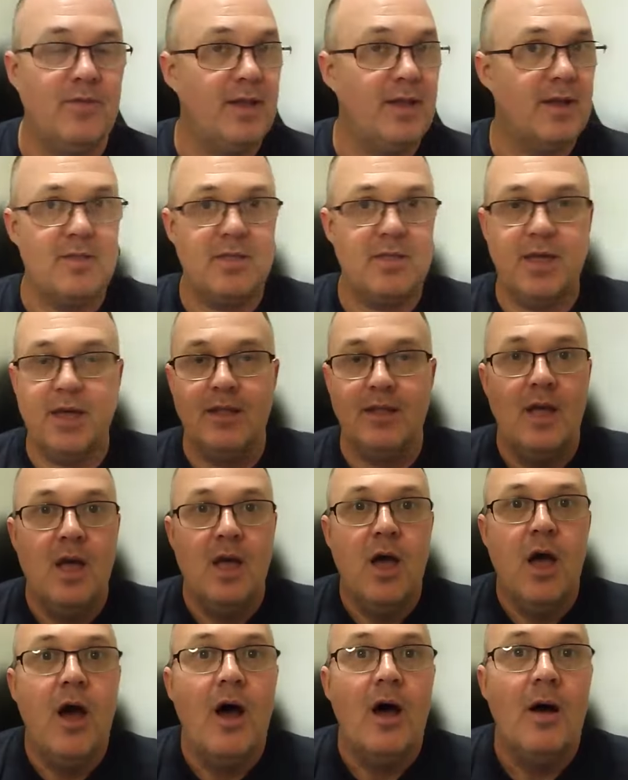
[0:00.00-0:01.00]
And I said,
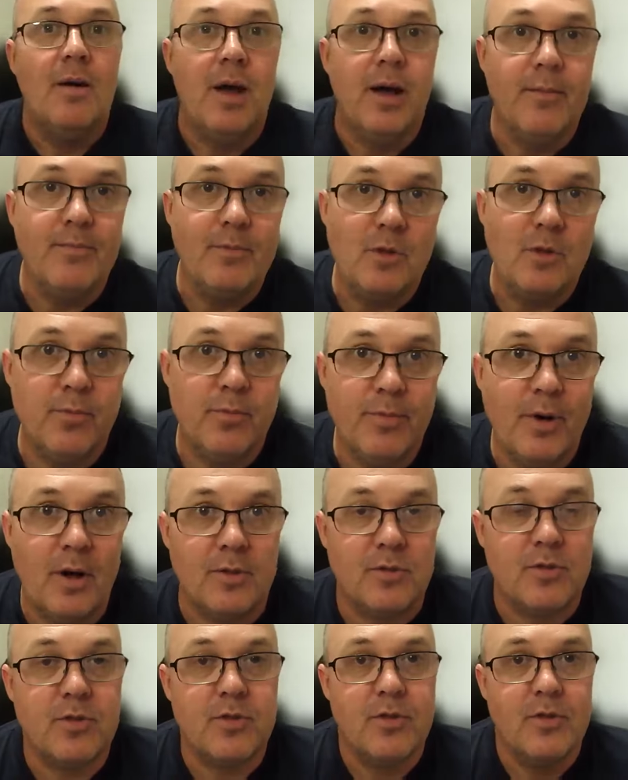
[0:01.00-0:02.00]
um, to the
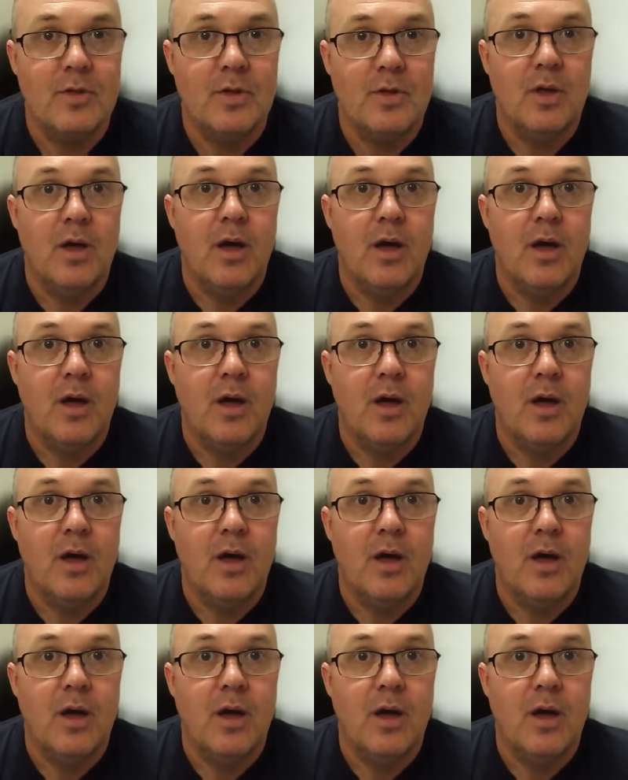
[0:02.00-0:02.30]
boss.